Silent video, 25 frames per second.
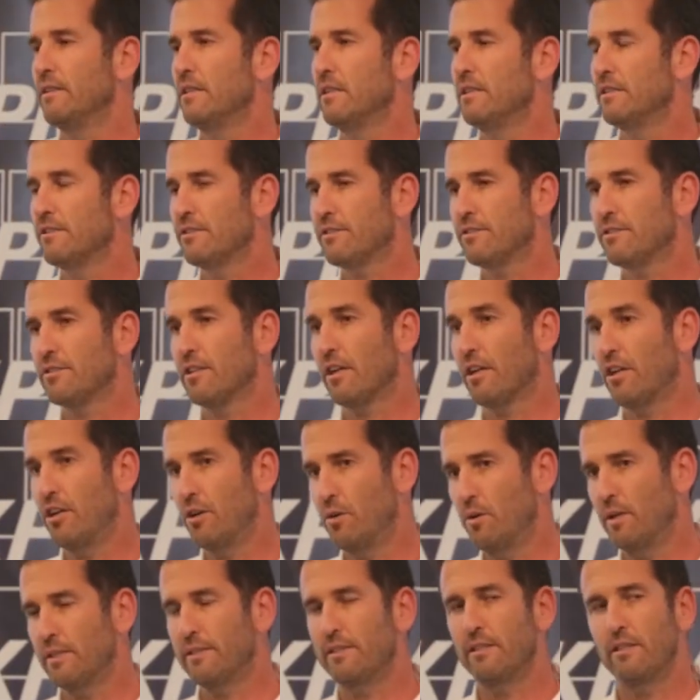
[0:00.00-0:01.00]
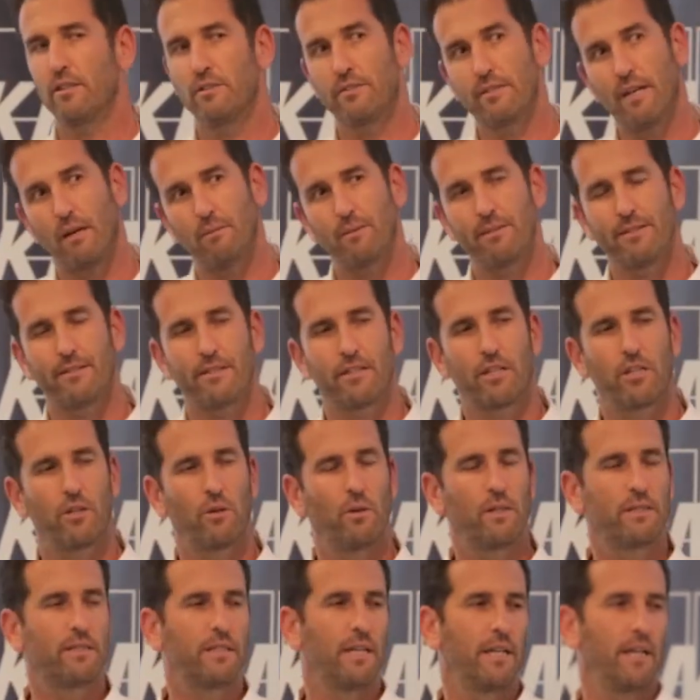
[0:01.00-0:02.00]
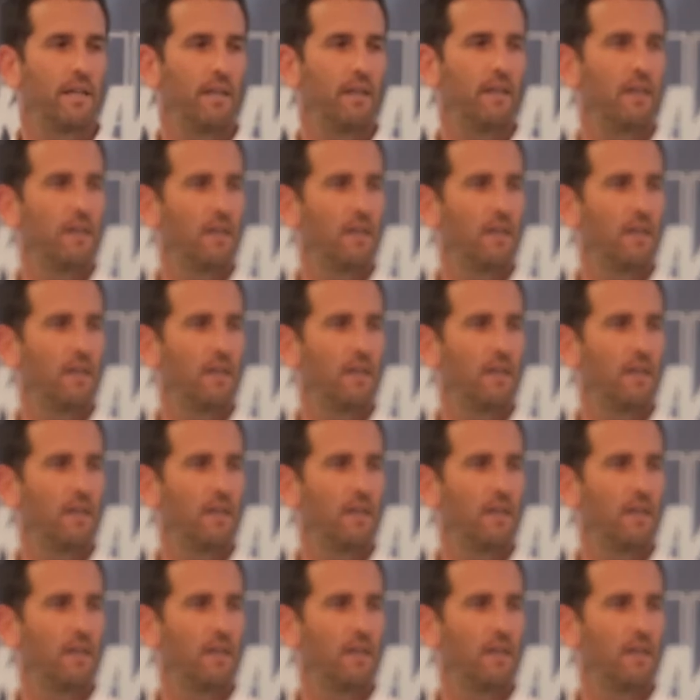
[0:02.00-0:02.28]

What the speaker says: security or cybersecurity,